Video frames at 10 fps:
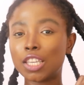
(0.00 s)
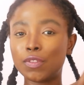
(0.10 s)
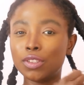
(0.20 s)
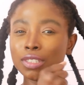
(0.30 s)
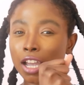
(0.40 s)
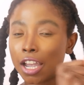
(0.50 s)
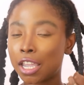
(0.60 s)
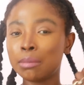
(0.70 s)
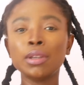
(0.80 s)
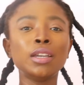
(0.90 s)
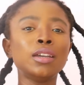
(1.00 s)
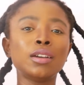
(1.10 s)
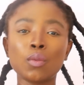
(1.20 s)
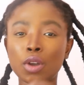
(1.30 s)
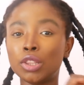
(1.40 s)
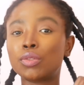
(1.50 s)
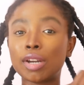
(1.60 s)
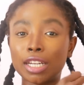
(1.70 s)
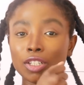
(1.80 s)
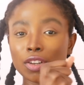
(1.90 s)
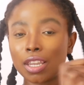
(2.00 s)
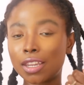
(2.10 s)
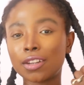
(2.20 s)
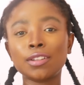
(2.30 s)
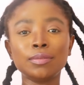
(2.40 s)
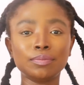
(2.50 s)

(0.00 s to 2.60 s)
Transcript: save you time when threading your hair.